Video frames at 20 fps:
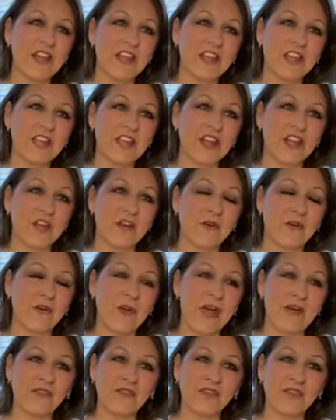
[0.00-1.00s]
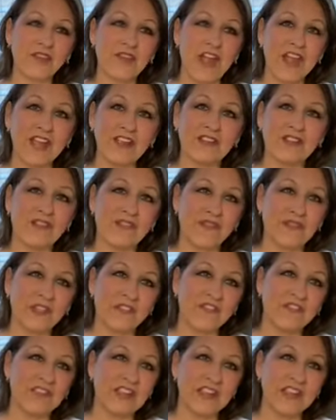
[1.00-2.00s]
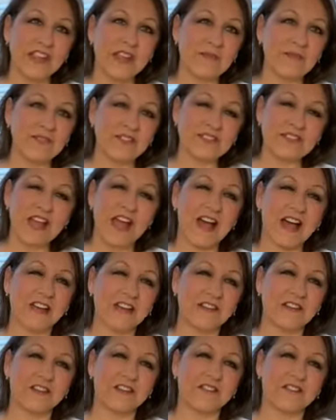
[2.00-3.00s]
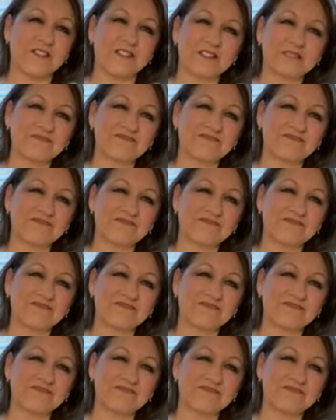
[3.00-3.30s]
You know, after age 50, I'm just kind of